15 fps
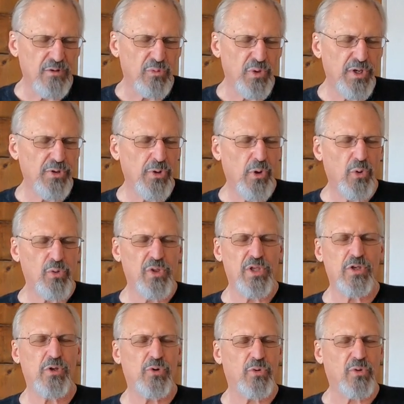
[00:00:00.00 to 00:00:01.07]
We know
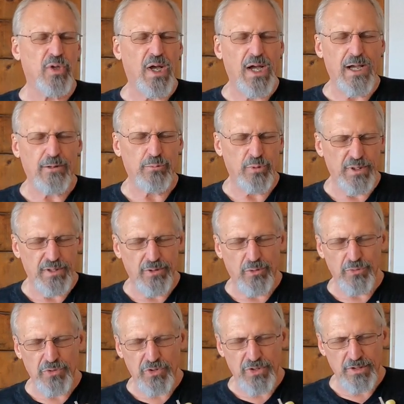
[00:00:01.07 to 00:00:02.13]
that you're God. We
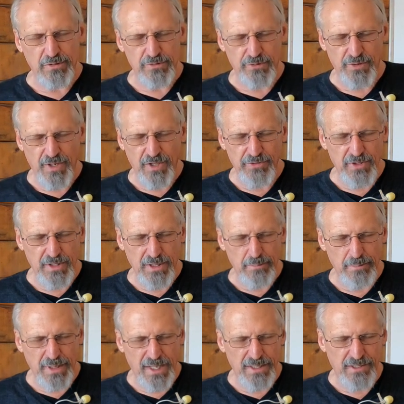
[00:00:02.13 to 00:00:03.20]
know that there's nothing
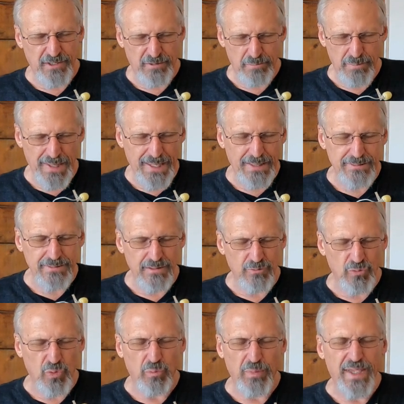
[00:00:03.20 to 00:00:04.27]
that man can make that
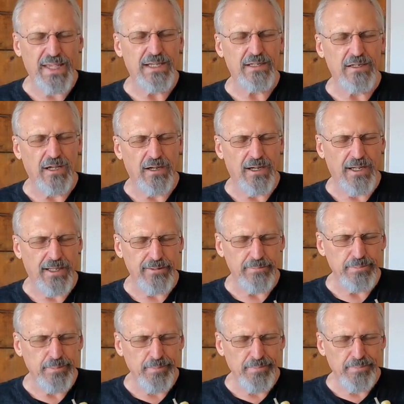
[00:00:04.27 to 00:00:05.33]
will make a God.
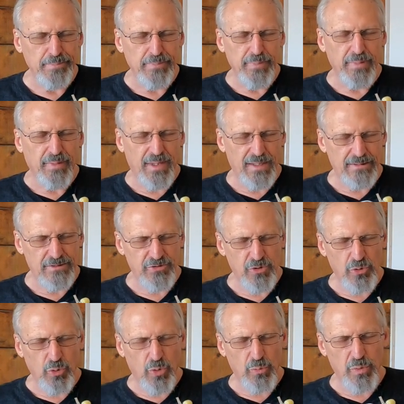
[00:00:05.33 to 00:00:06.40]
And
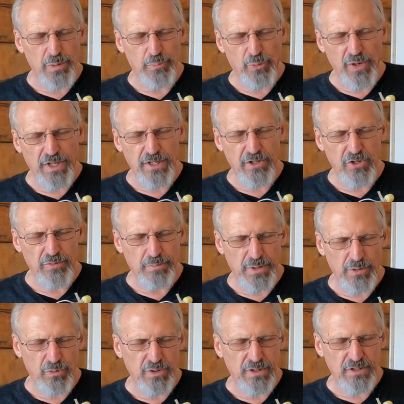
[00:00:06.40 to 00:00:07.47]
so, Lord, we pray that you'd
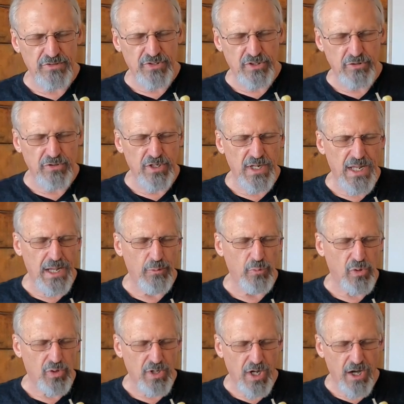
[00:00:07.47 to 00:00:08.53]
be with us here today.
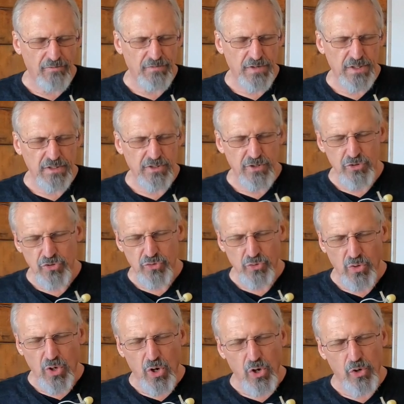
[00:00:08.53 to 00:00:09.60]
We're confident that
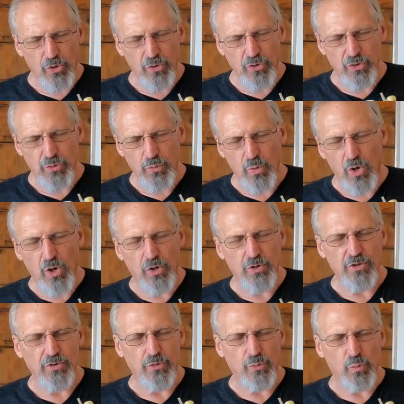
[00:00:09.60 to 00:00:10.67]
you are.
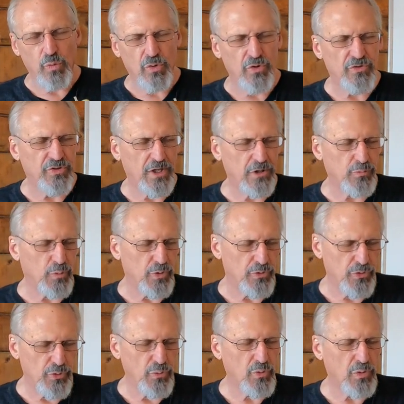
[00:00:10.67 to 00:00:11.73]
Your word says where
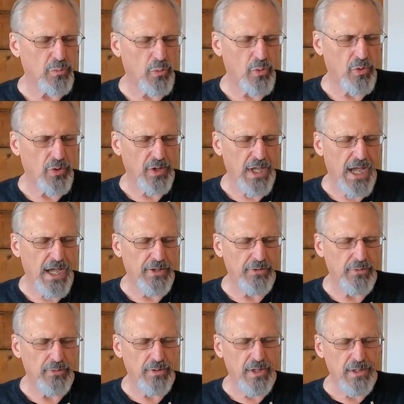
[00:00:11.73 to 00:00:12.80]
two or more are
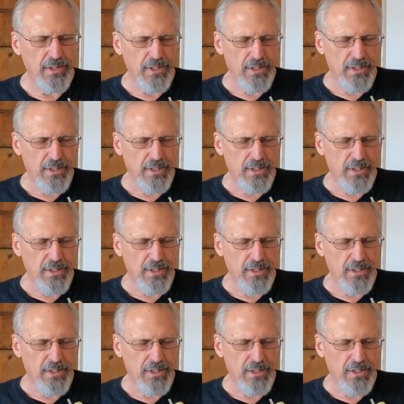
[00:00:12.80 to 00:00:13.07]
gathered.